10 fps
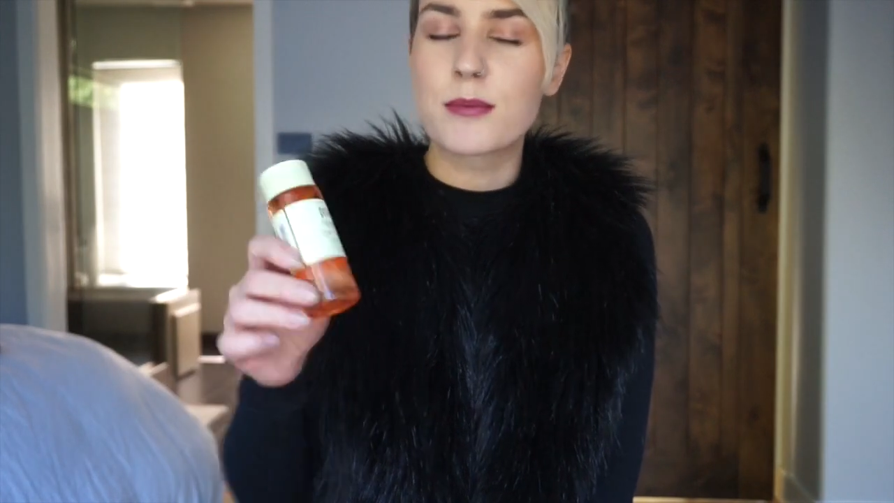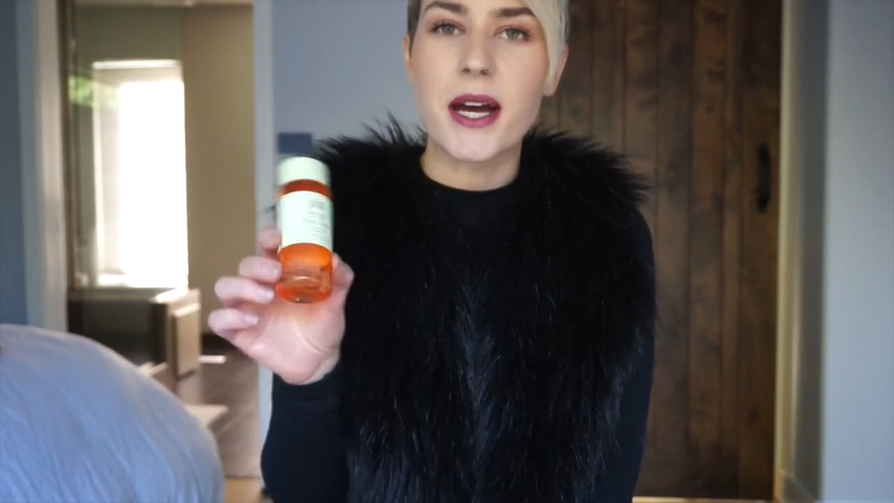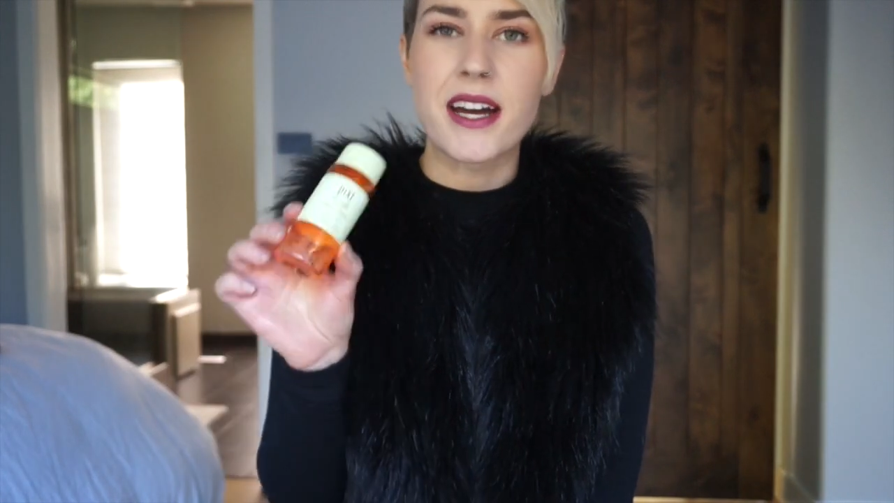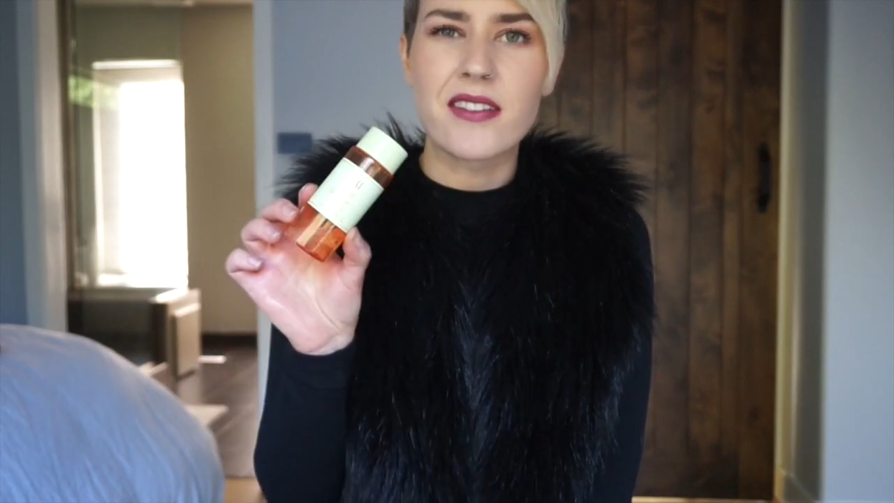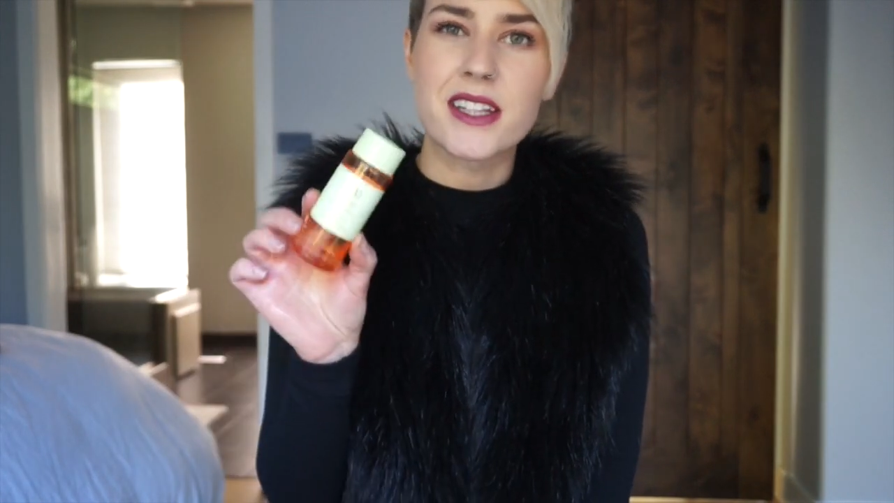but
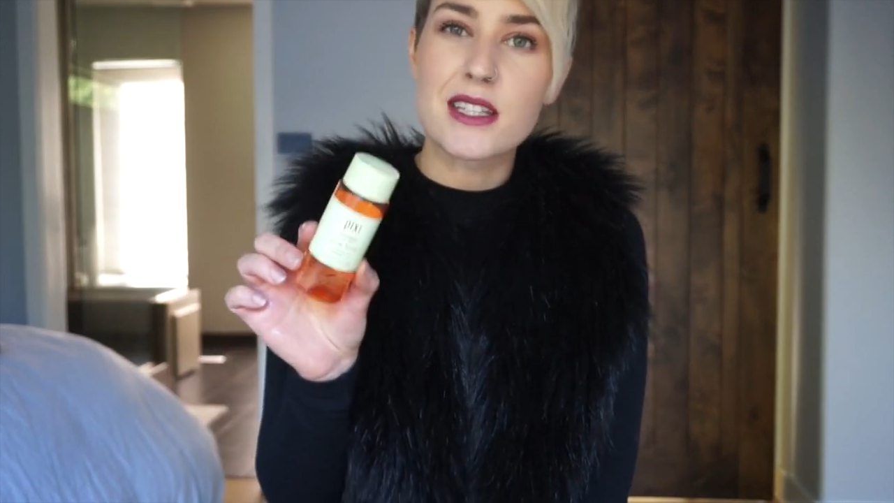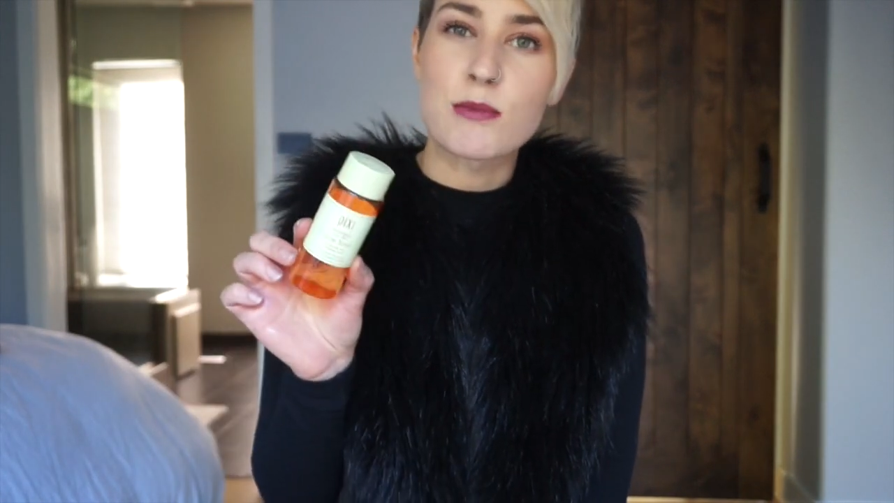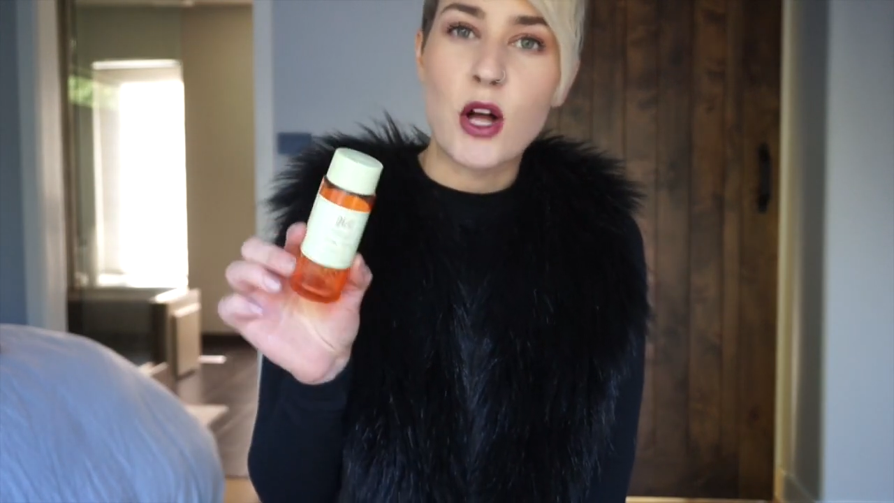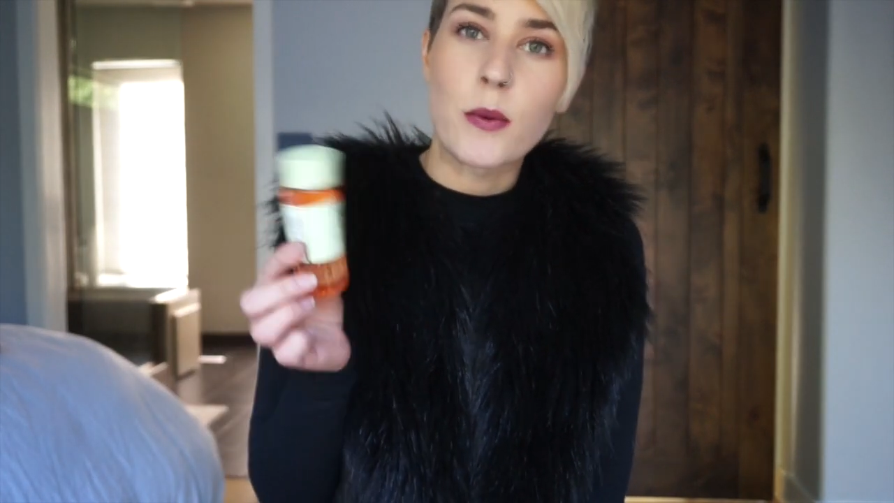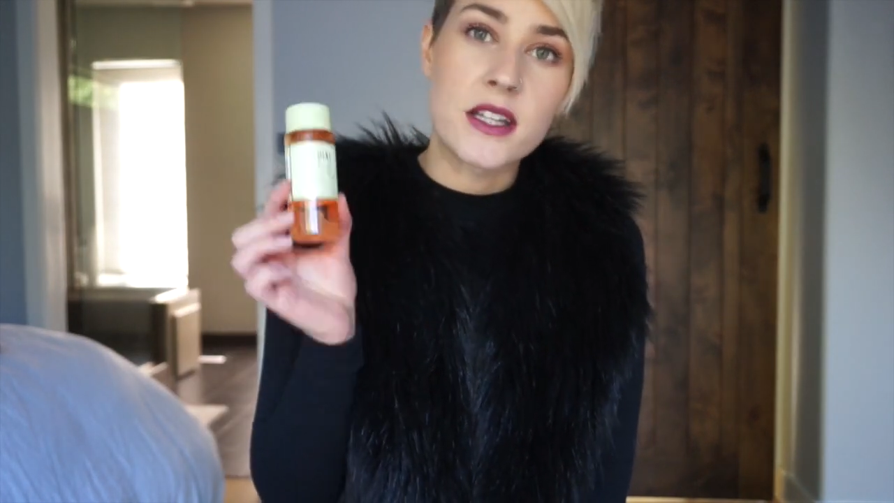I have like the
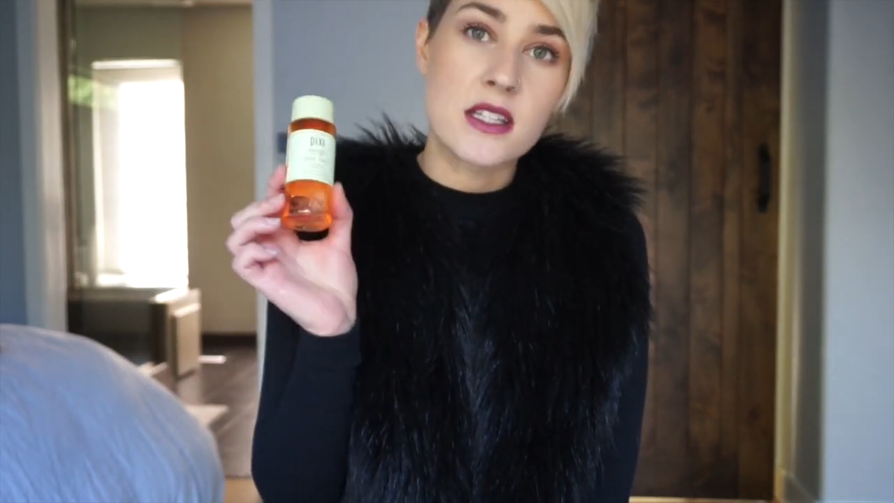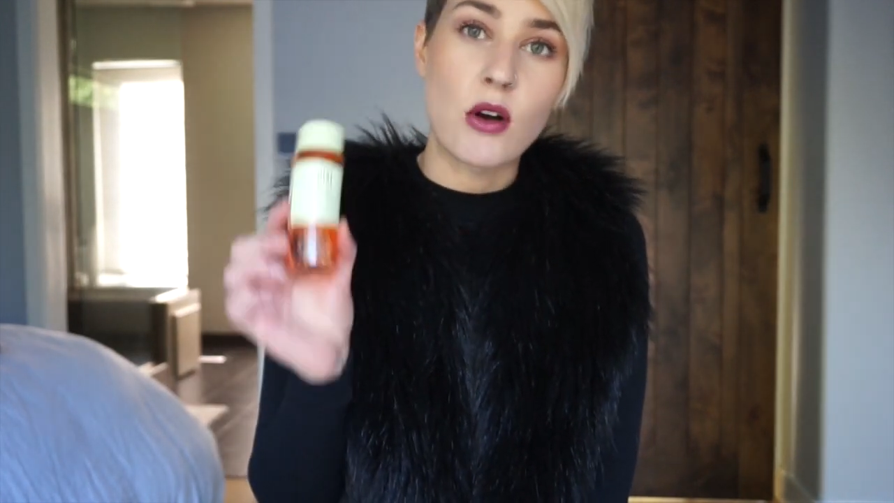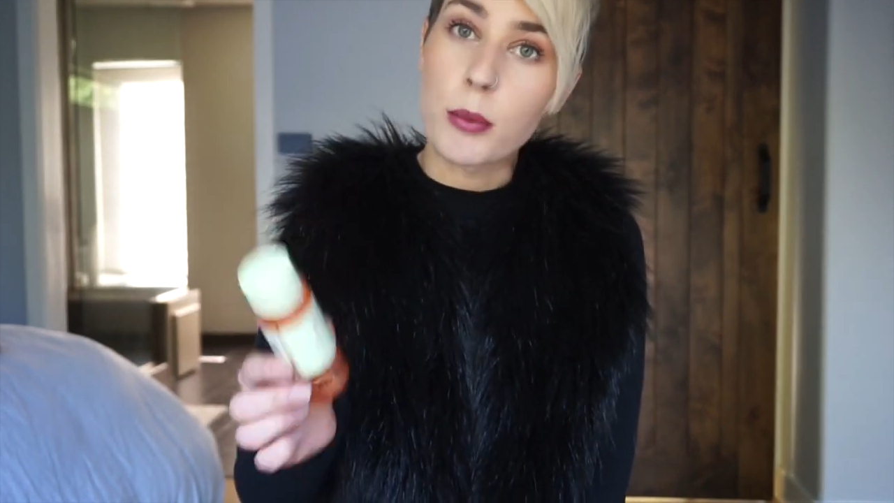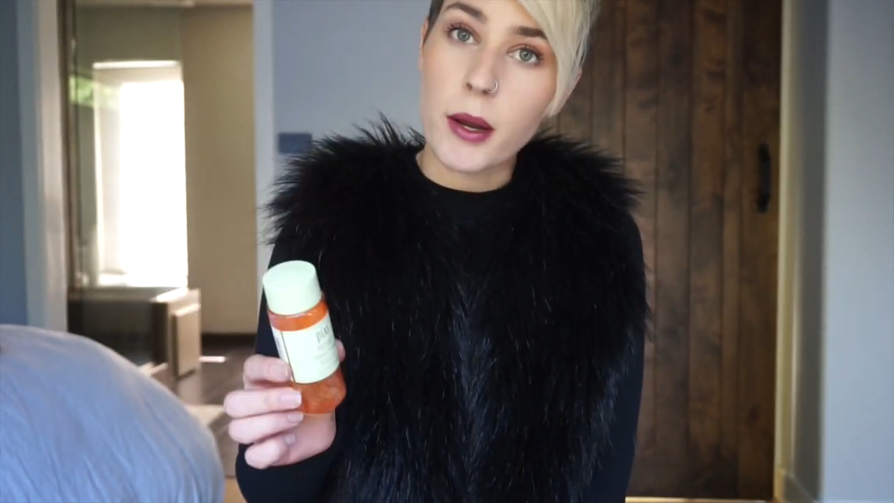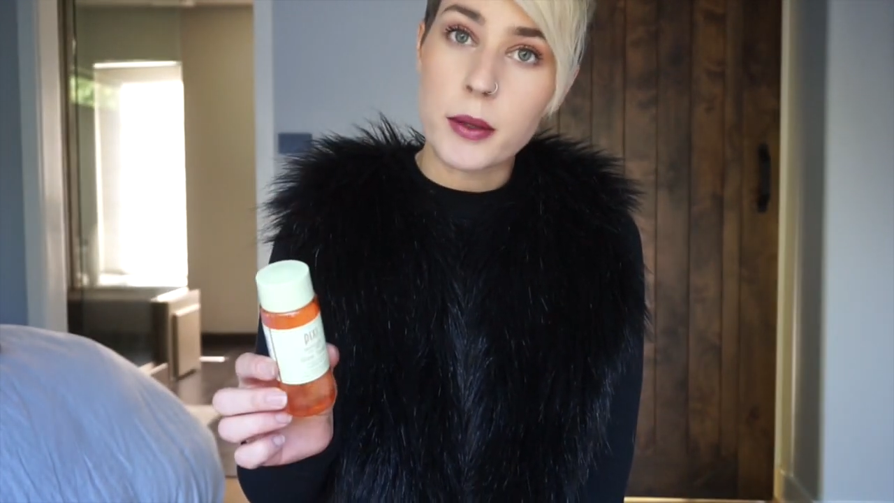small one, so
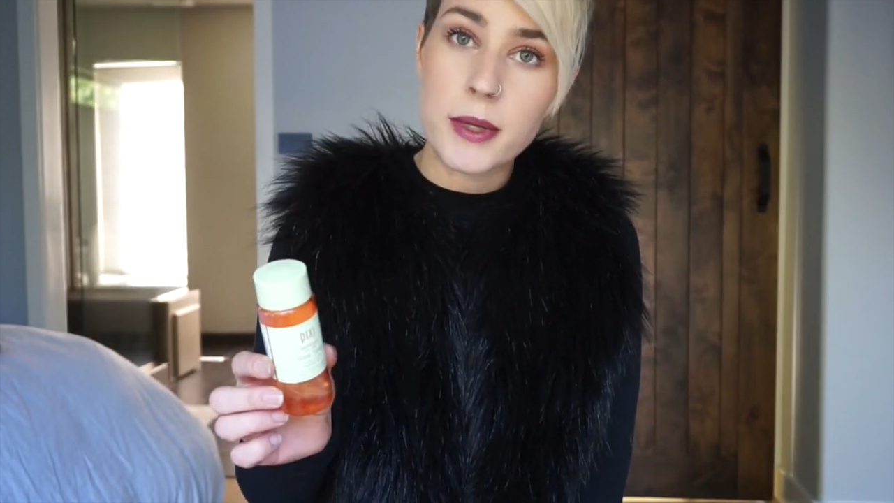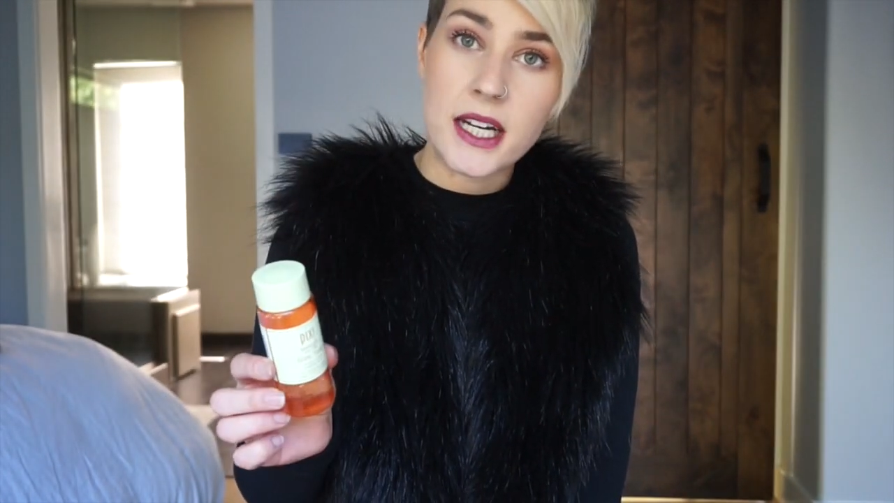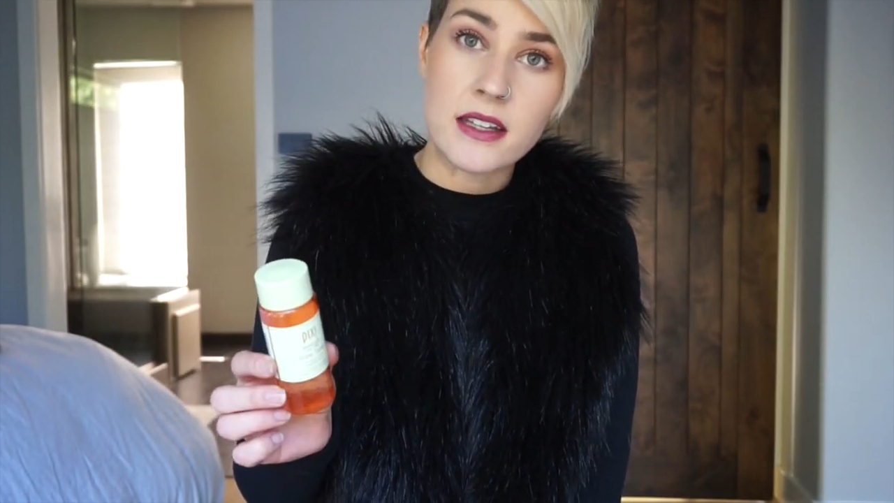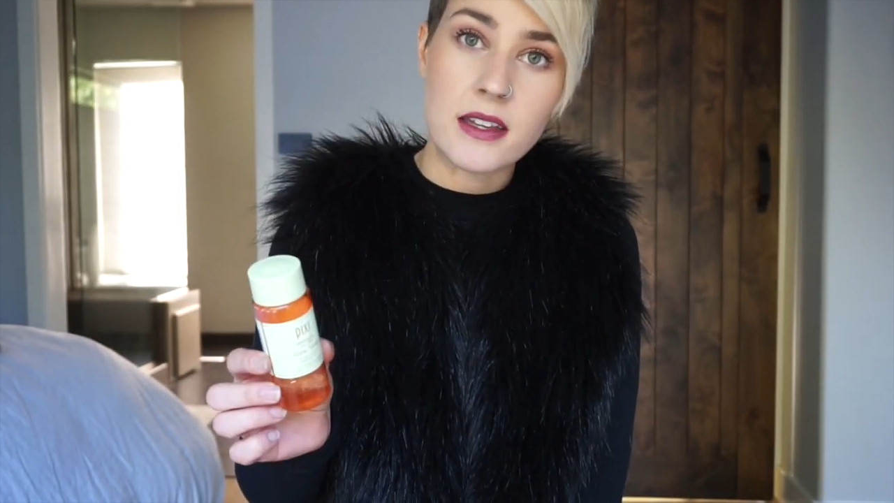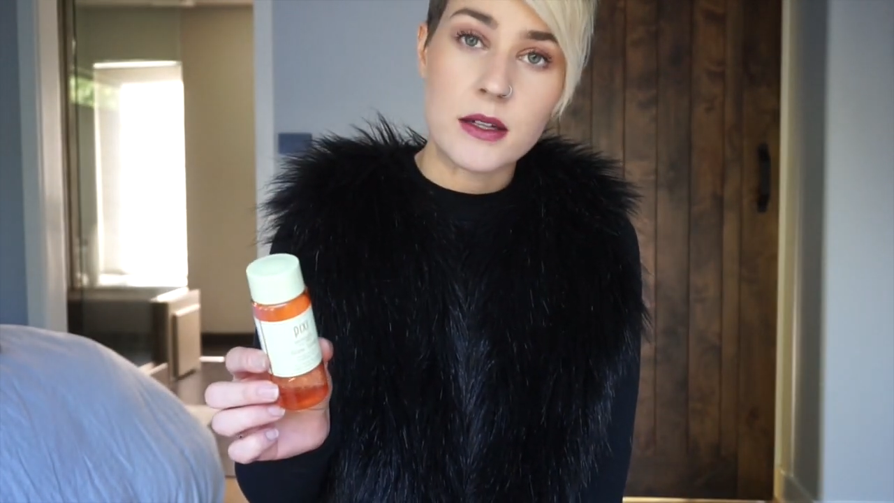I'll probably be
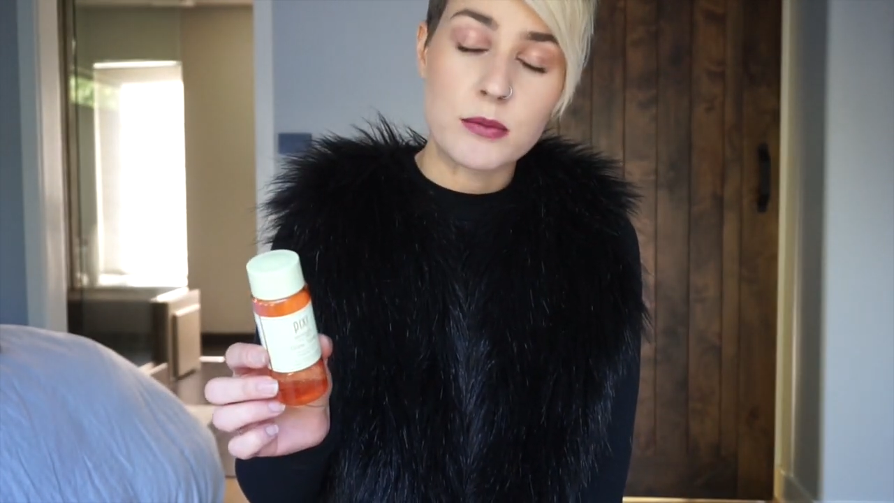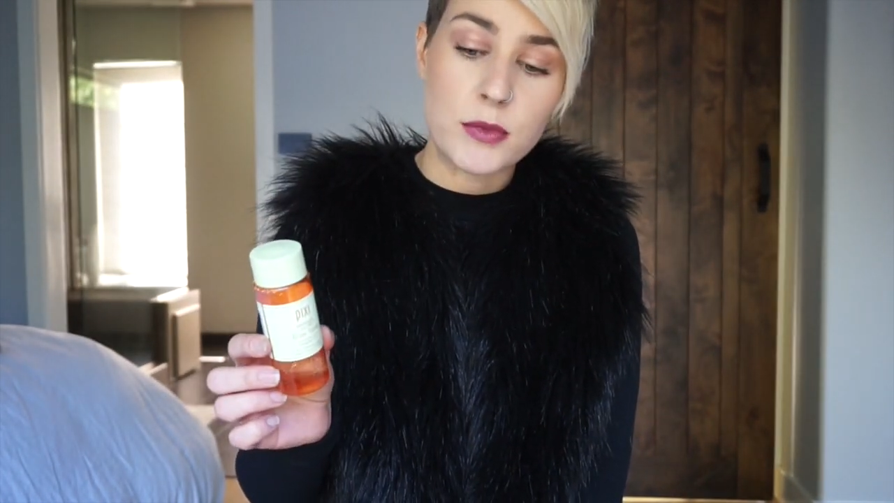getting the,